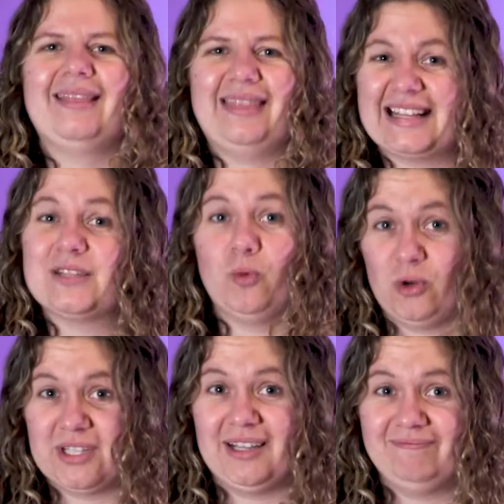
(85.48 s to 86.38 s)
That's
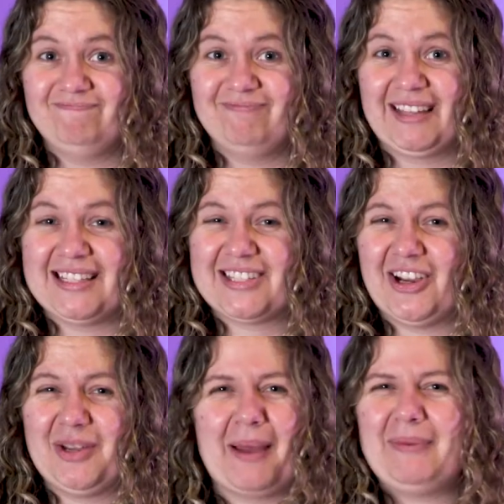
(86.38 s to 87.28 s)
water. So
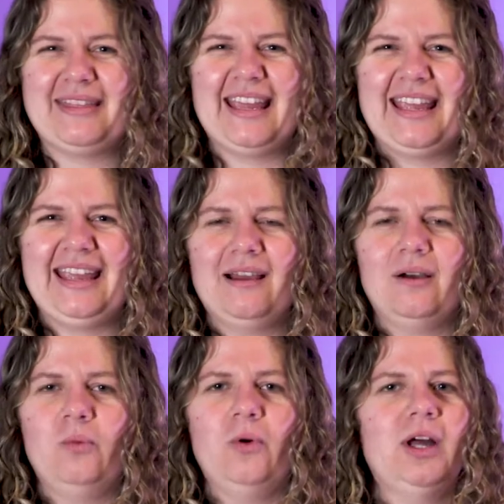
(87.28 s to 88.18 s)
you might be thinking,
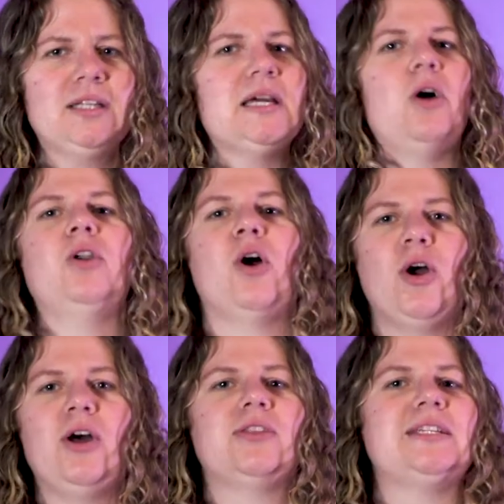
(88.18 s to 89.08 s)
what on
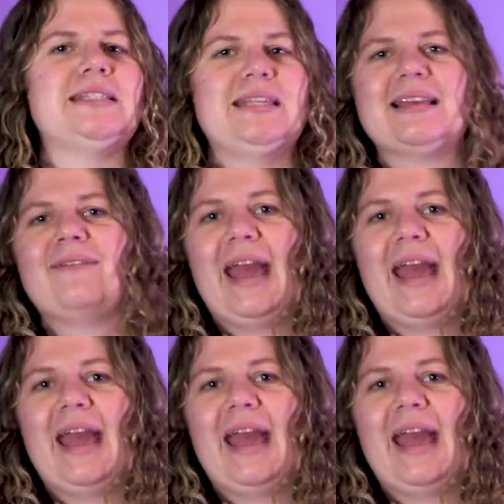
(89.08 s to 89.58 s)
earth does this have